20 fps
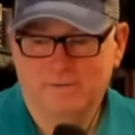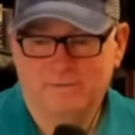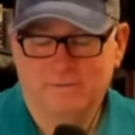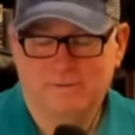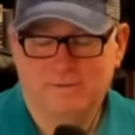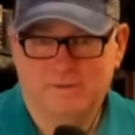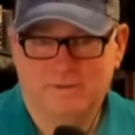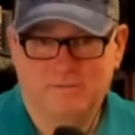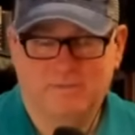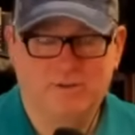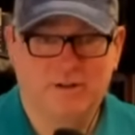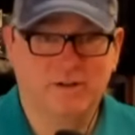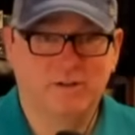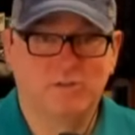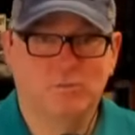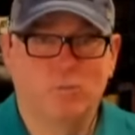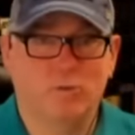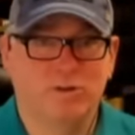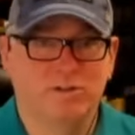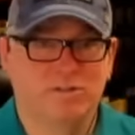the
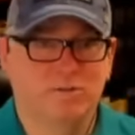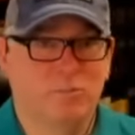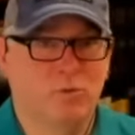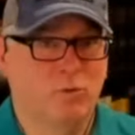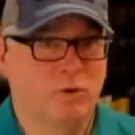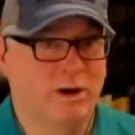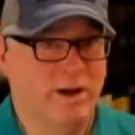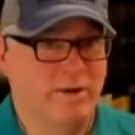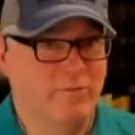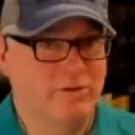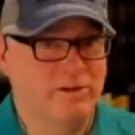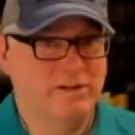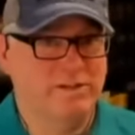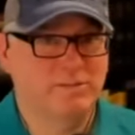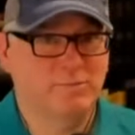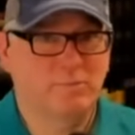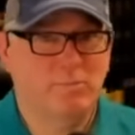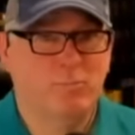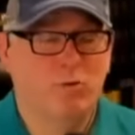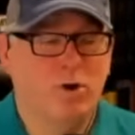defendants want some more
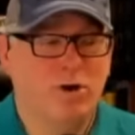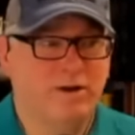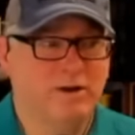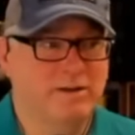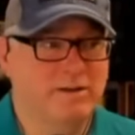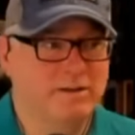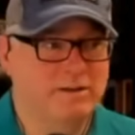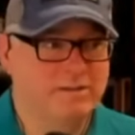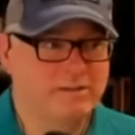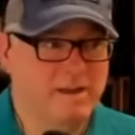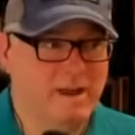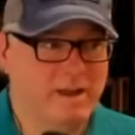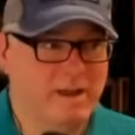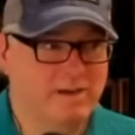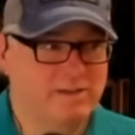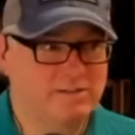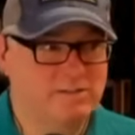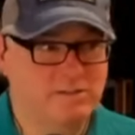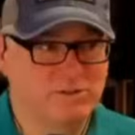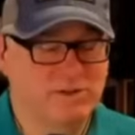evidence brought into this
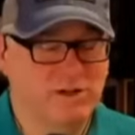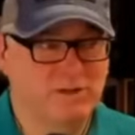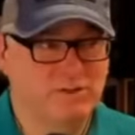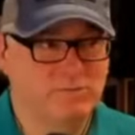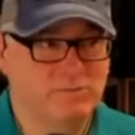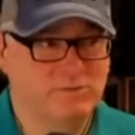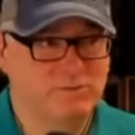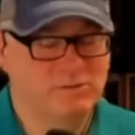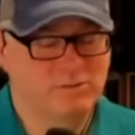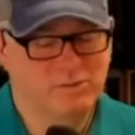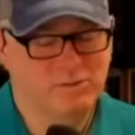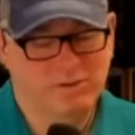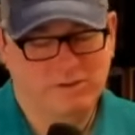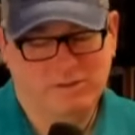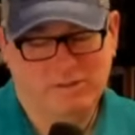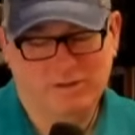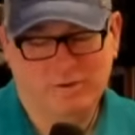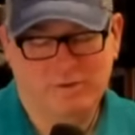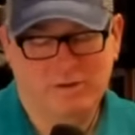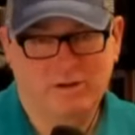case. The judge was, in
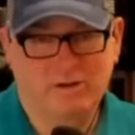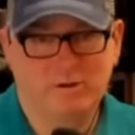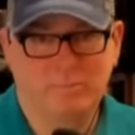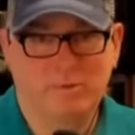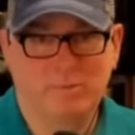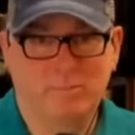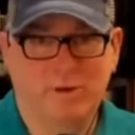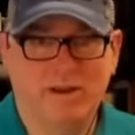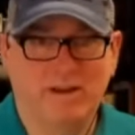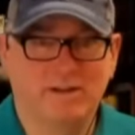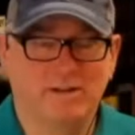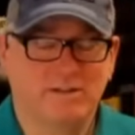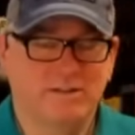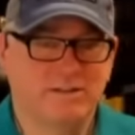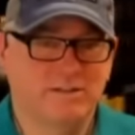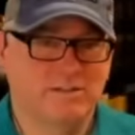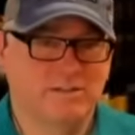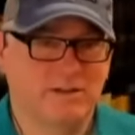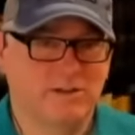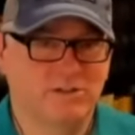theory, going to be making a
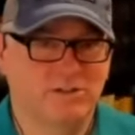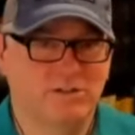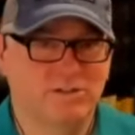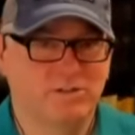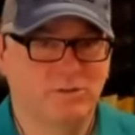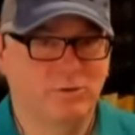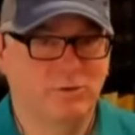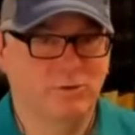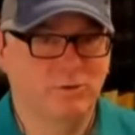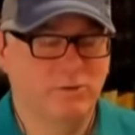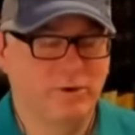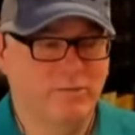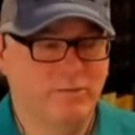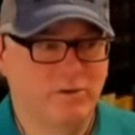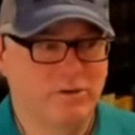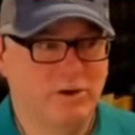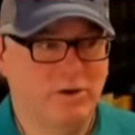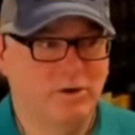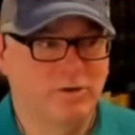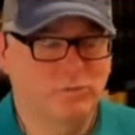decision. So who
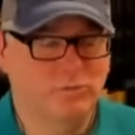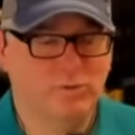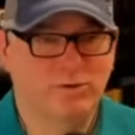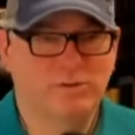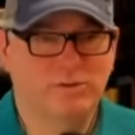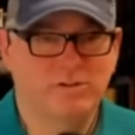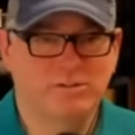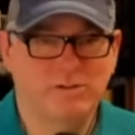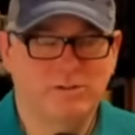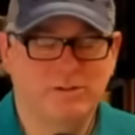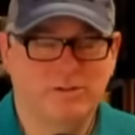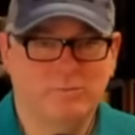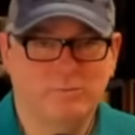even knows whether he's going to